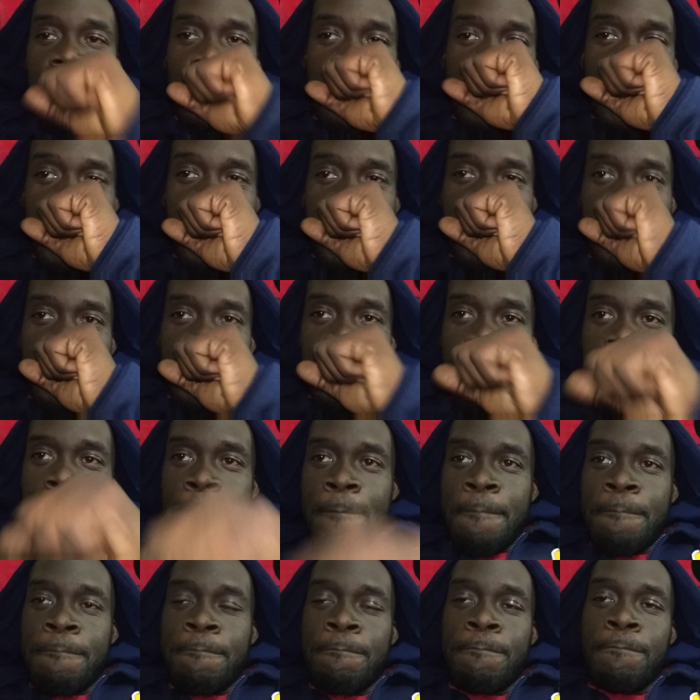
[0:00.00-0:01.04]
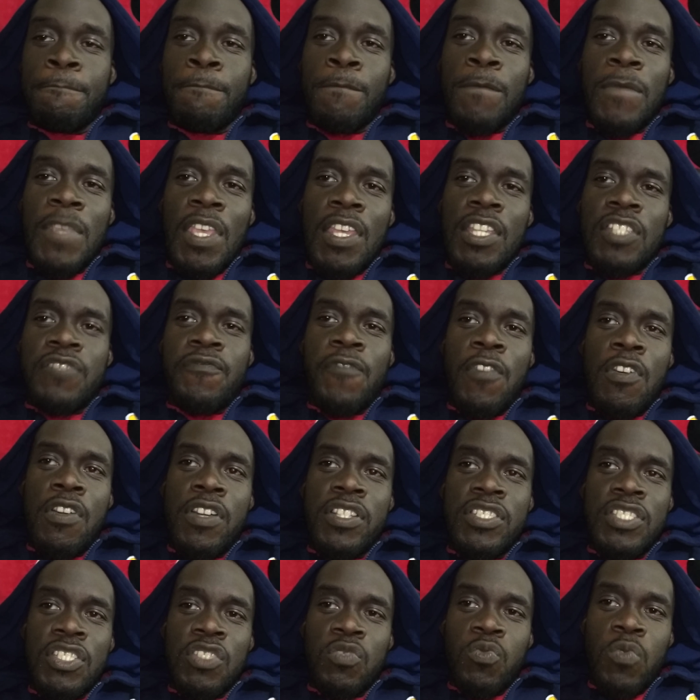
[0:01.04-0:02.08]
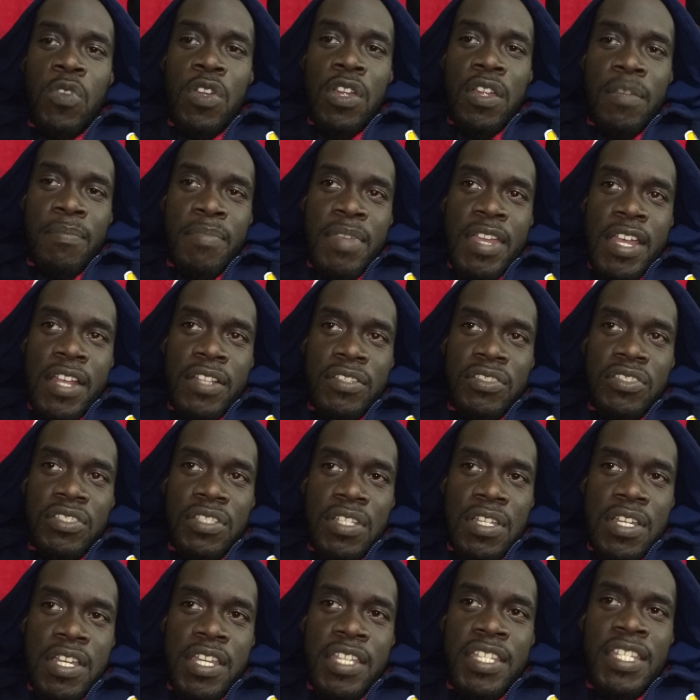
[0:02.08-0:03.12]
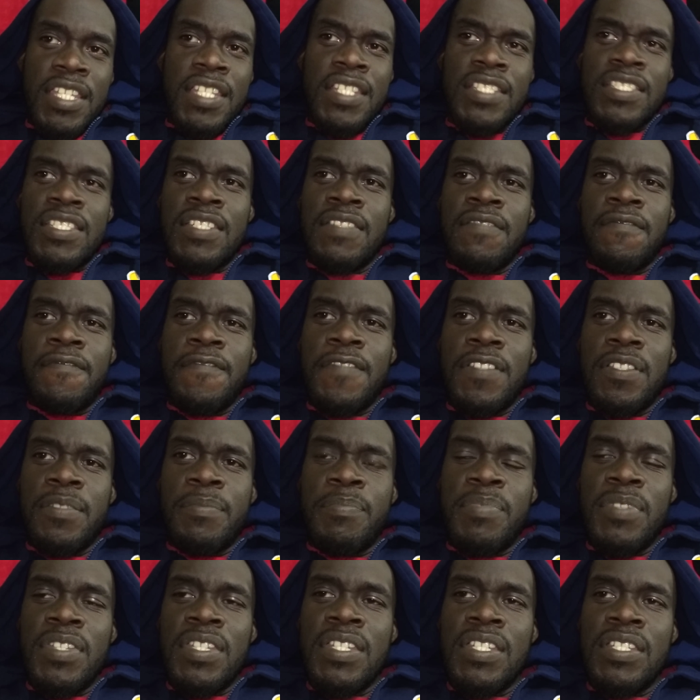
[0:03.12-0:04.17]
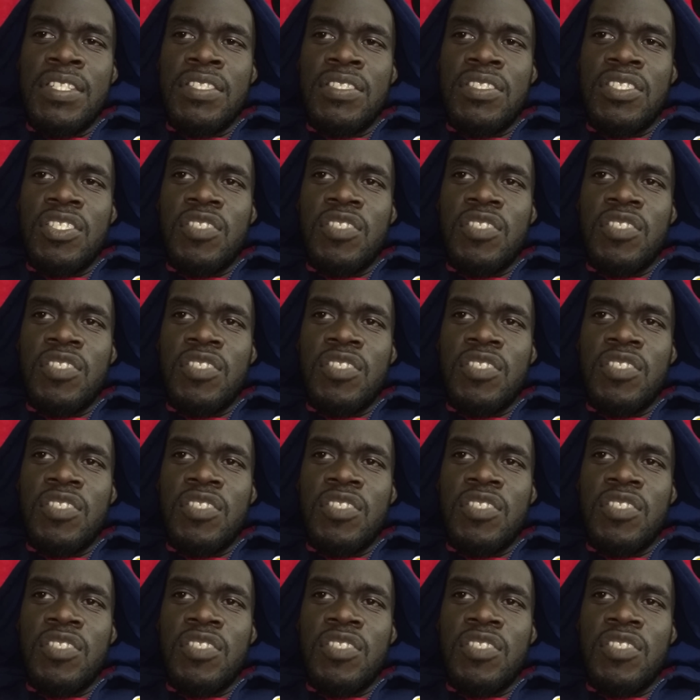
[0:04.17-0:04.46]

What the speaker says: as far as his whereabouts, he is in the Philippines.